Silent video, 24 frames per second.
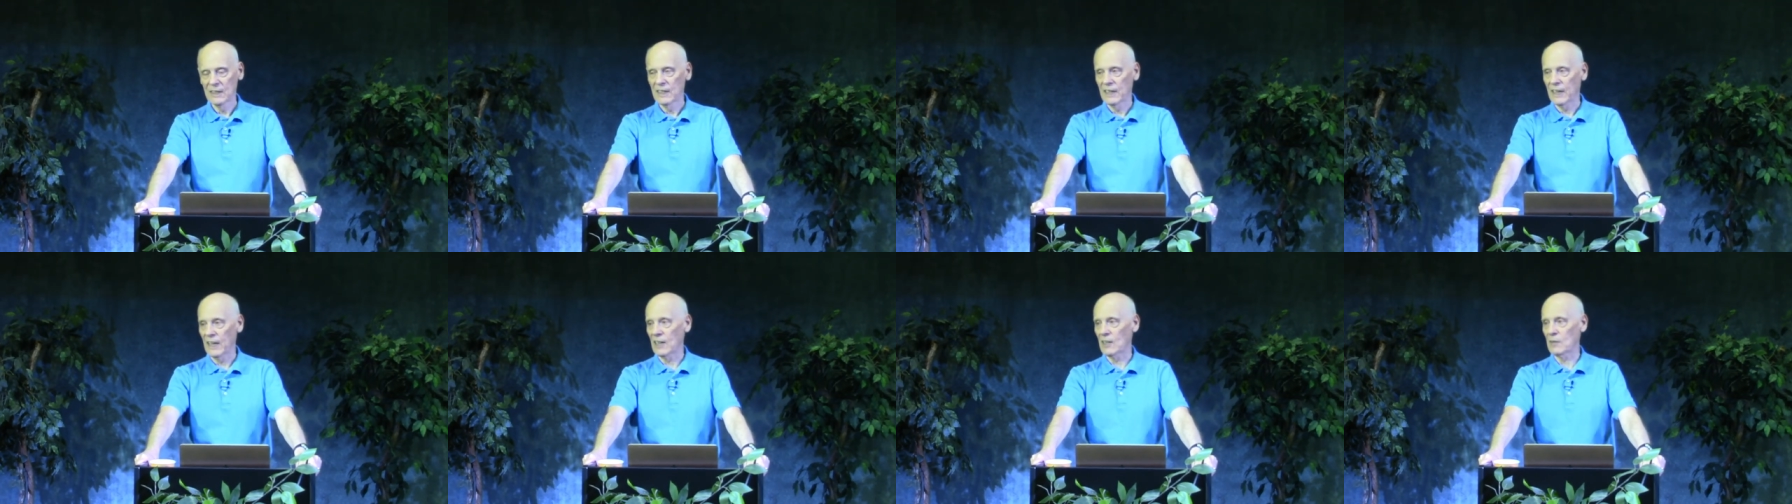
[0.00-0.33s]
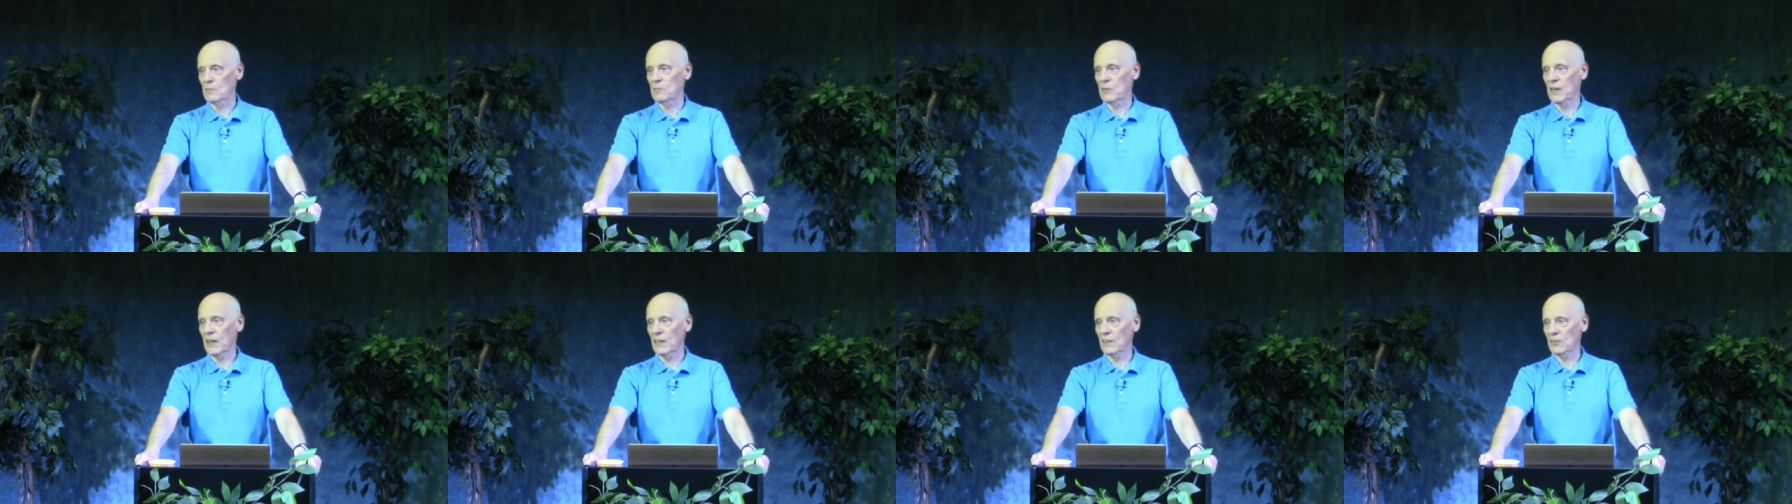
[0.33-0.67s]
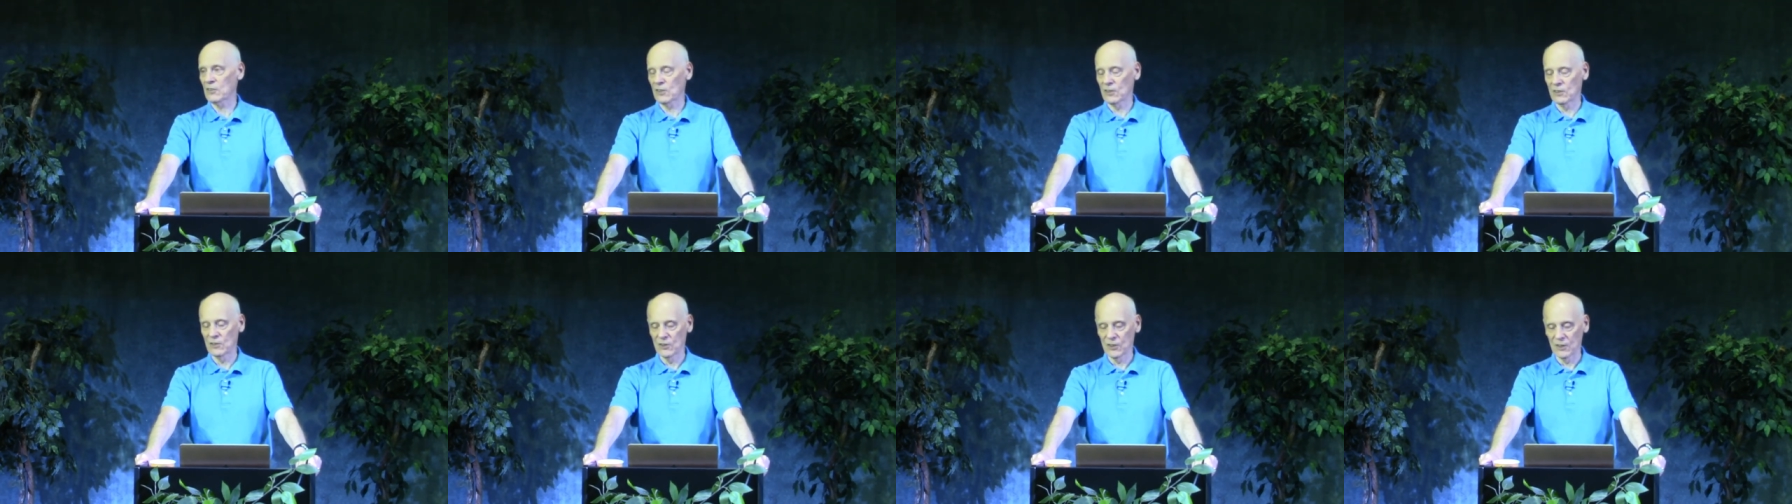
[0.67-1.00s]
and a
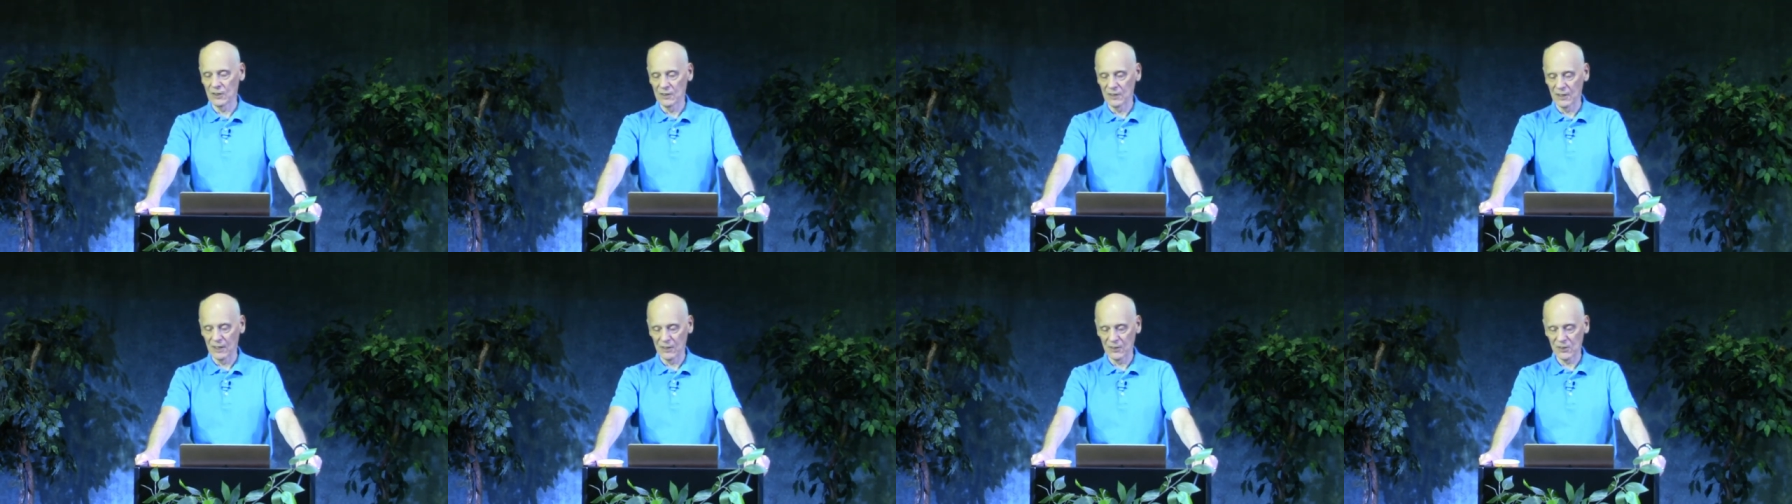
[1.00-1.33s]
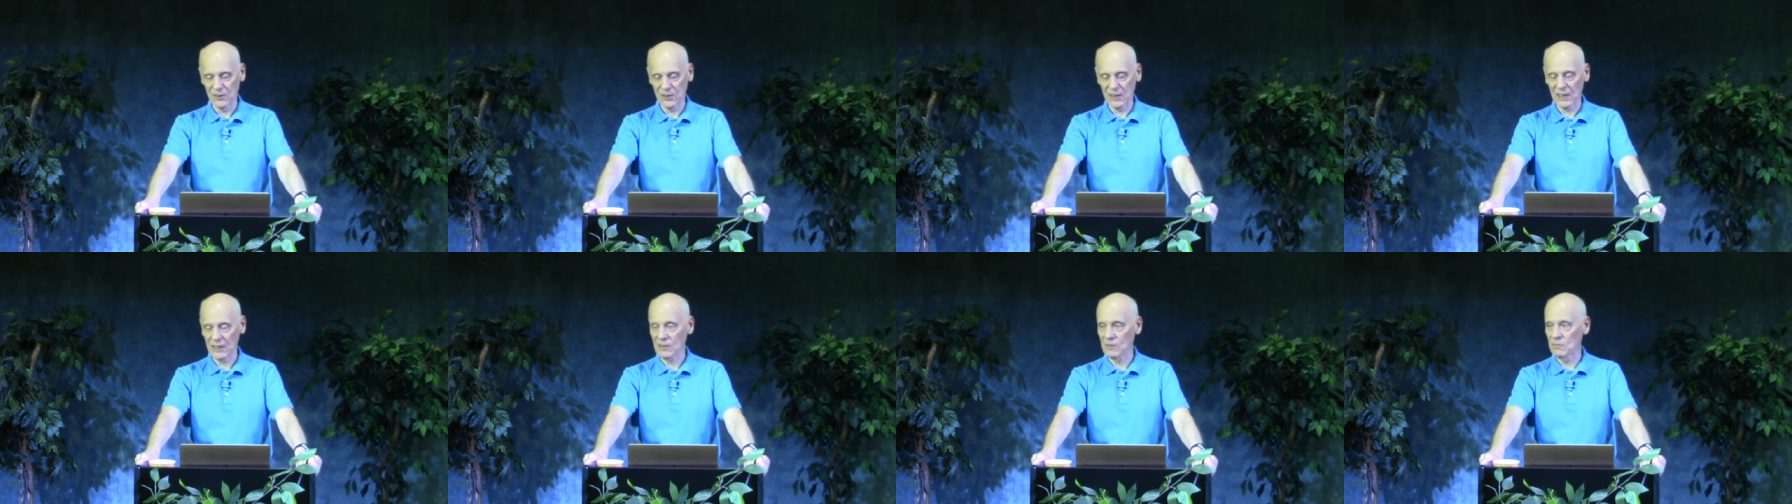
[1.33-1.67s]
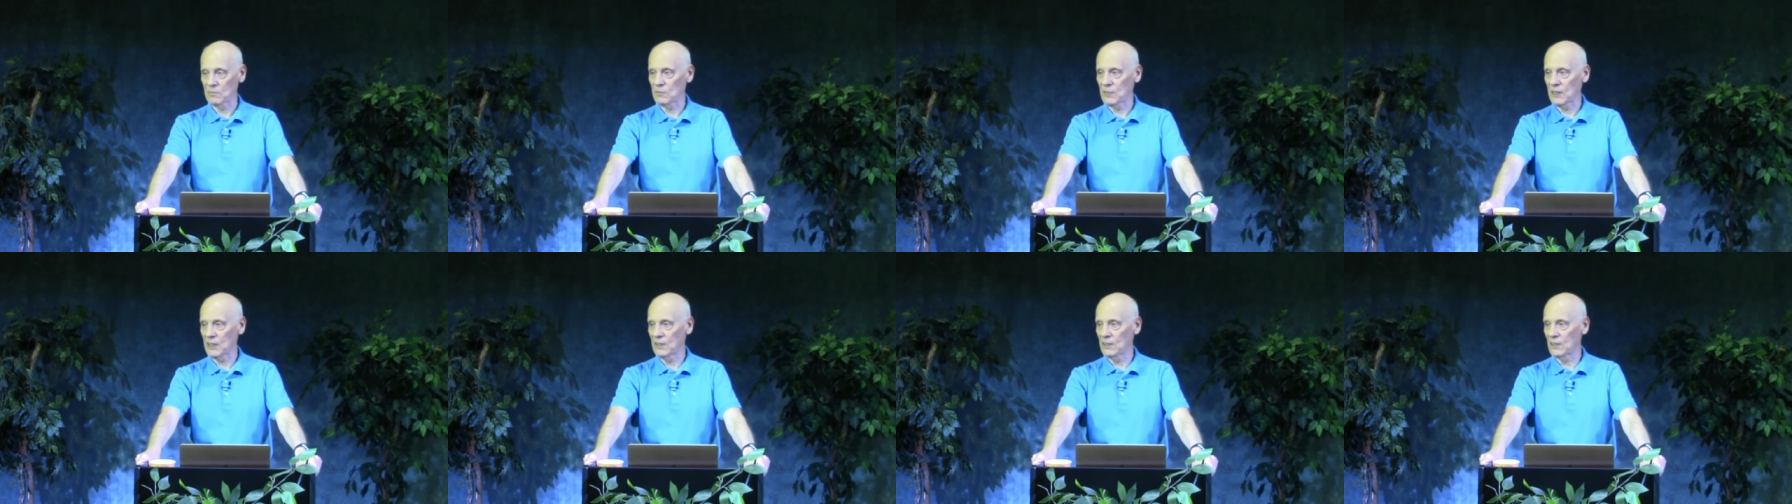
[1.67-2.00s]
passage in uh,
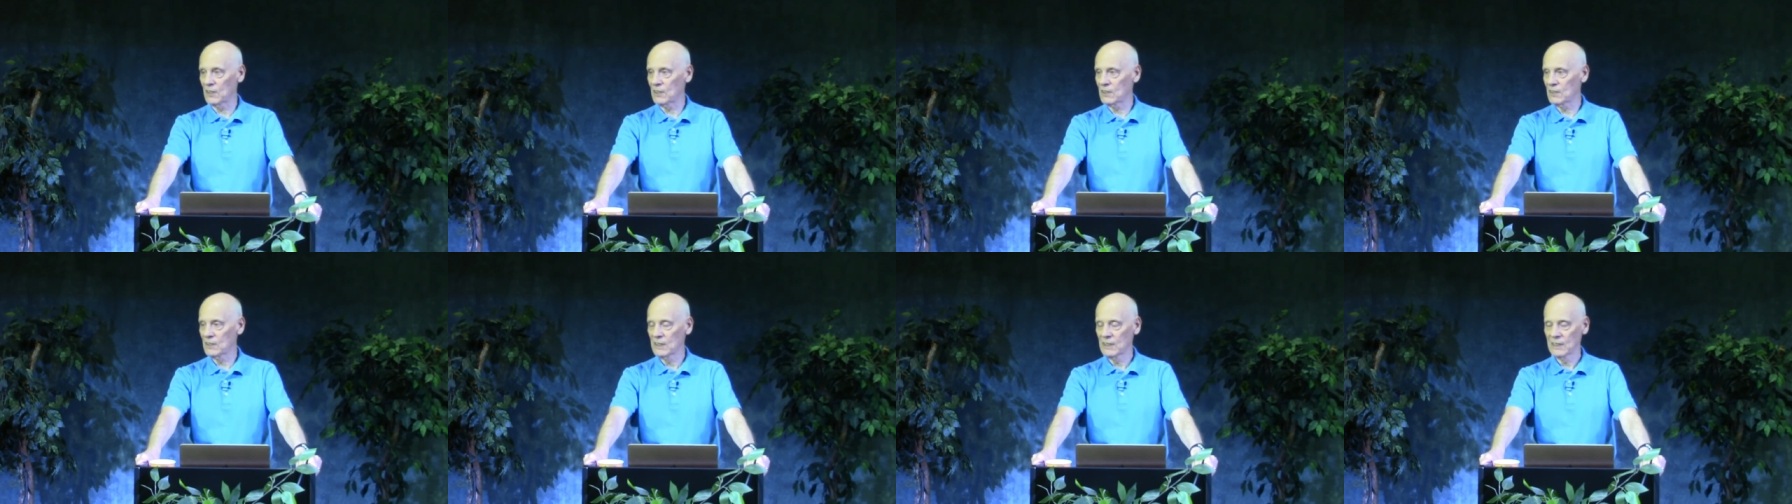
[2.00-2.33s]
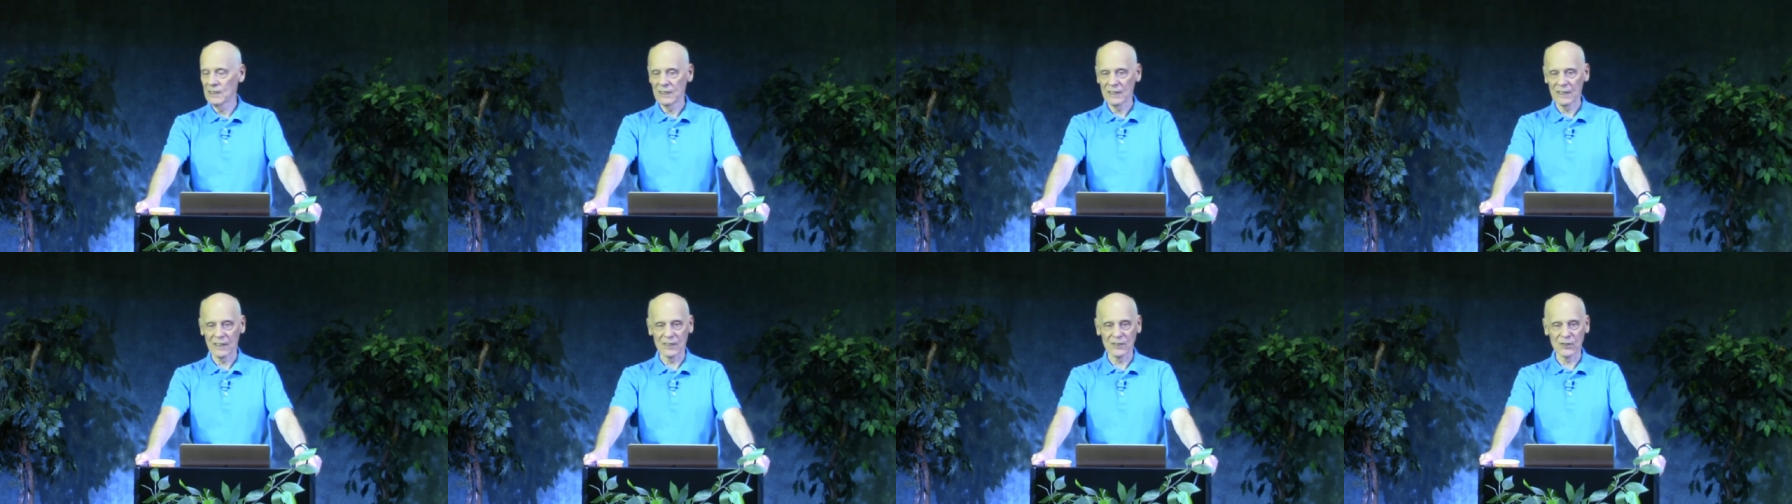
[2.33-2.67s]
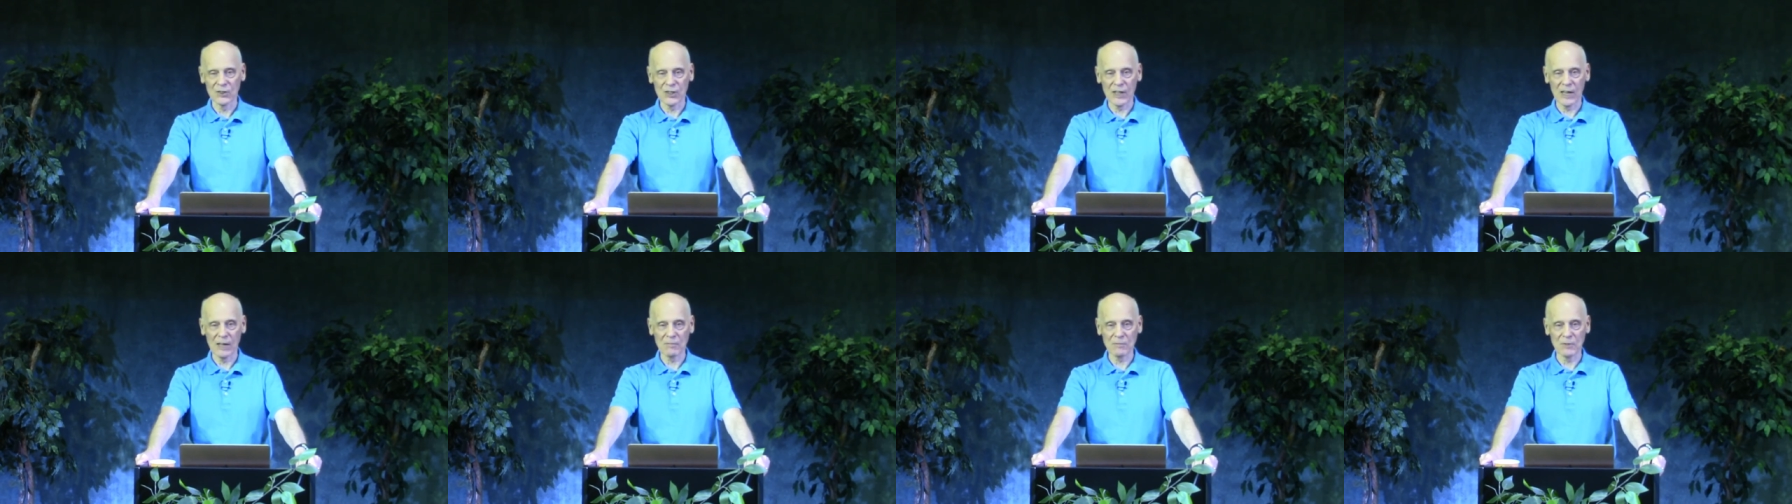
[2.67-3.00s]
2 Peter uh,
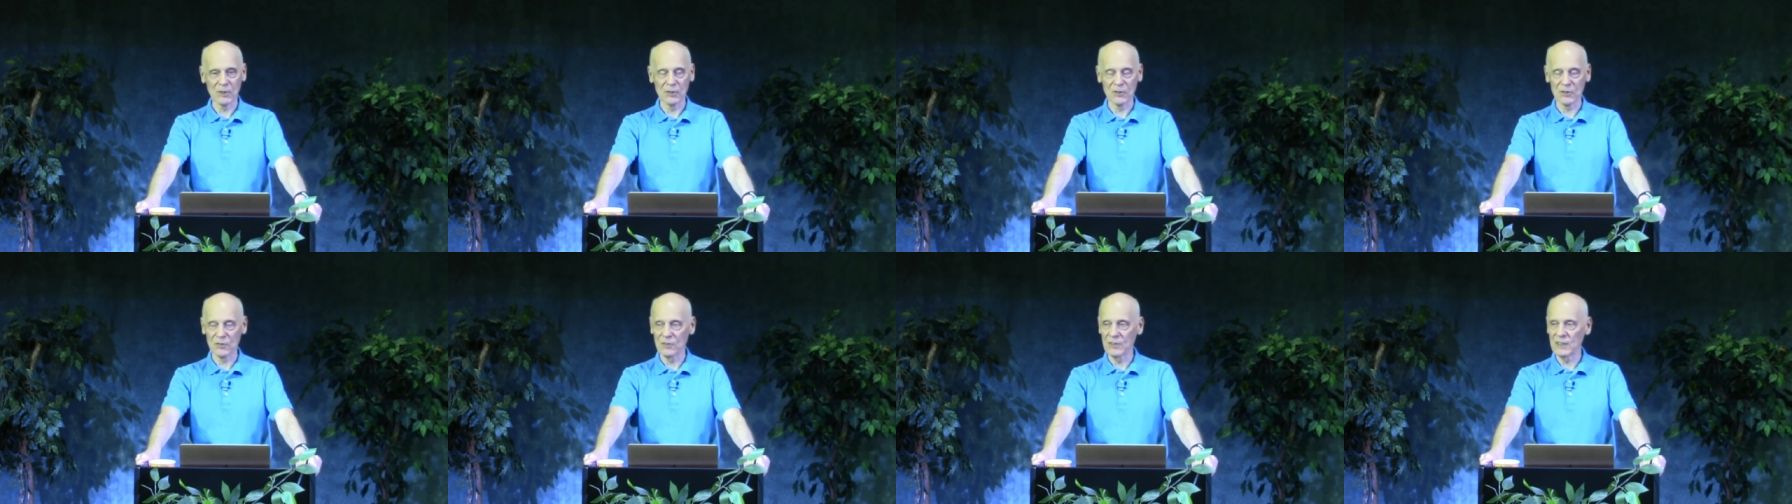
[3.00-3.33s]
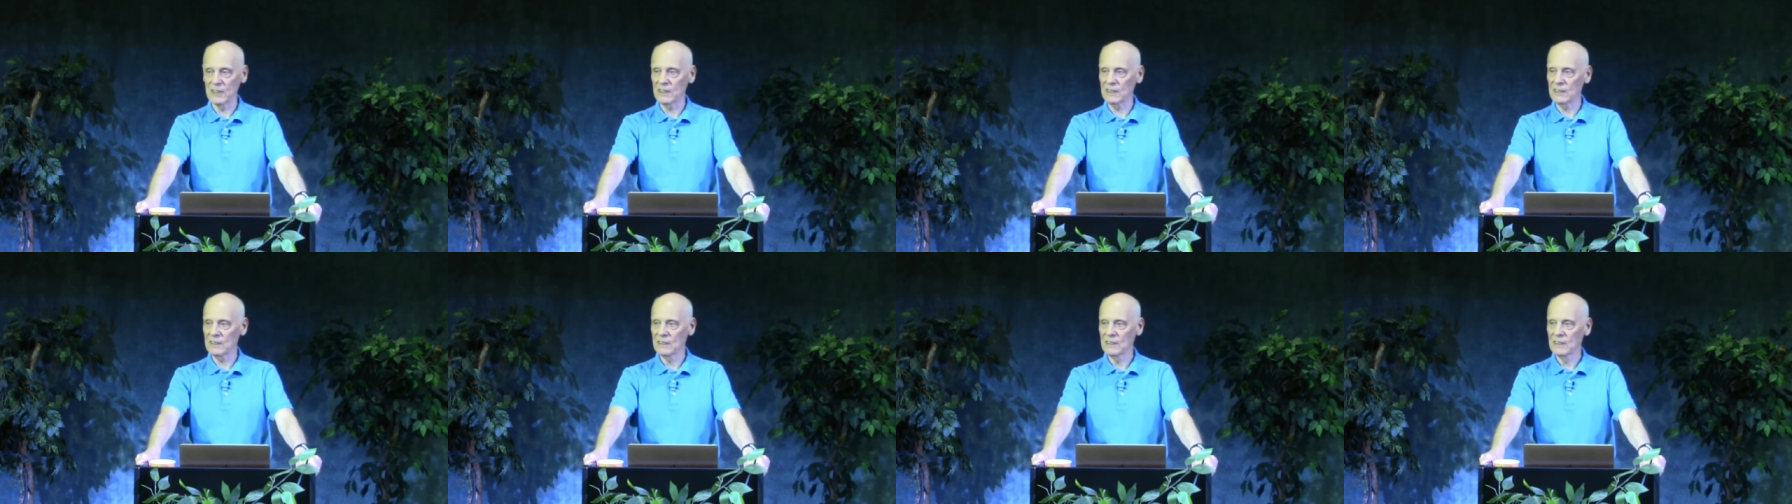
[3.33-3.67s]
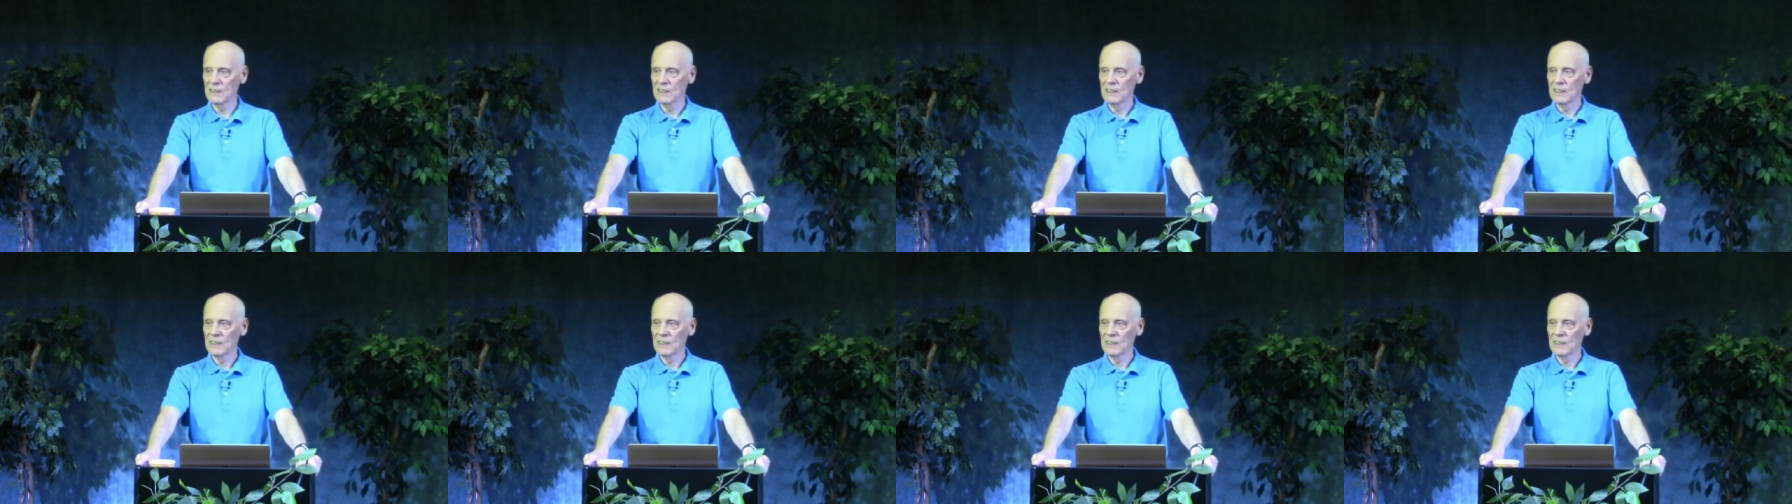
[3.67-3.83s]
chapter 3